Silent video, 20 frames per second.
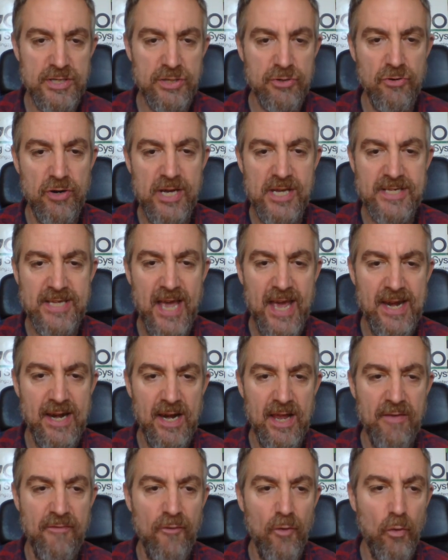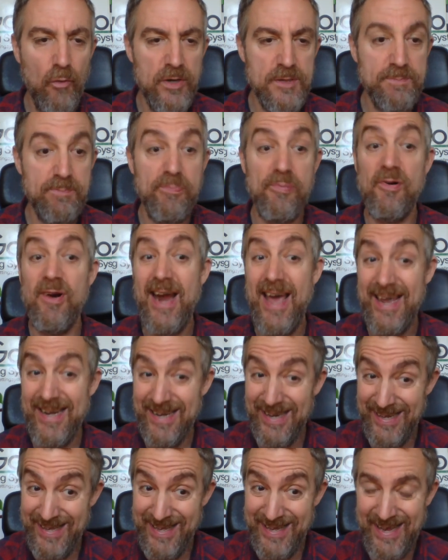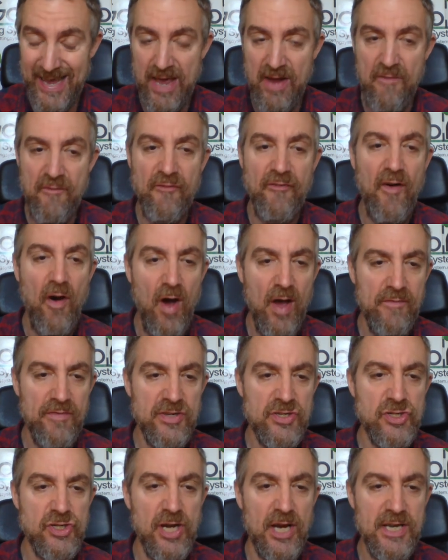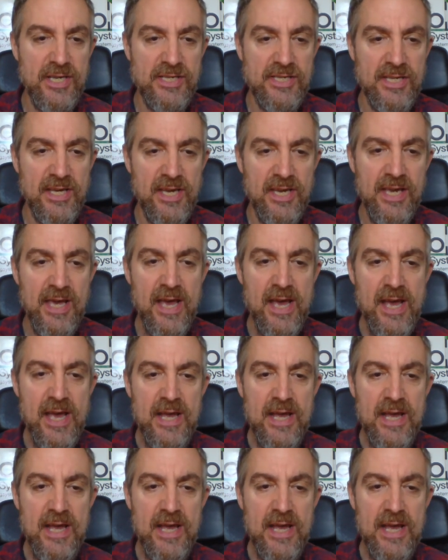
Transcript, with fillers: Three is Henley. Four is Bradley again. Five is J T.